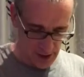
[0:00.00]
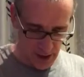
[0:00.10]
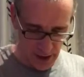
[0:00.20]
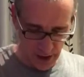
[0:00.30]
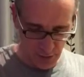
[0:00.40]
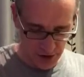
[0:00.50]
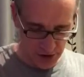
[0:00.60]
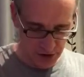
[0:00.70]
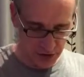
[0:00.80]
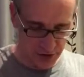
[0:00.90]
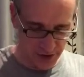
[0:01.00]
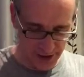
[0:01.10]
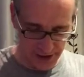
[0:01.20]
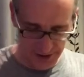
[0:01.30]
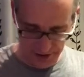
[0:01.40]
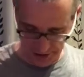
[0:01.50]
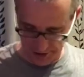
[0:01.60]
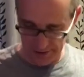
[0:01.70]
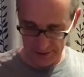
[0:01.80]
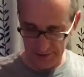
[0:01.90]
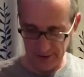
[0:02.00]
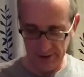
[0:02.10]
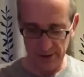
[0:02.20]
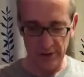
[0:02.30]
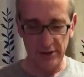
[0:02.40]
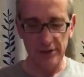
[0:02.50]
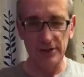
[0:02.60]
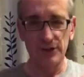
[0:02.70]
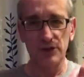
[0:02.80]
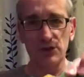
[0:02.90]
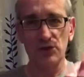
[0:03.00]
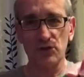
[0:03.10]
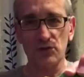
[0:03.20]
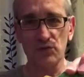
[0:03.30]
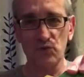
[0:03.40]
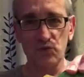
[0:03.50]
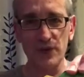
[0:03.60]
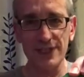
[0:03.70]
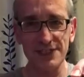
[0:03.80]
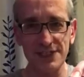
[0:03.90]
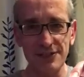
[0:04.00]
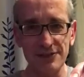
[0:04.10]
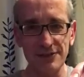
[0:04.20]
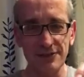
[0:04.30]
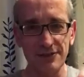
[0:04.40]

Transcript: And what you're doing is you're racing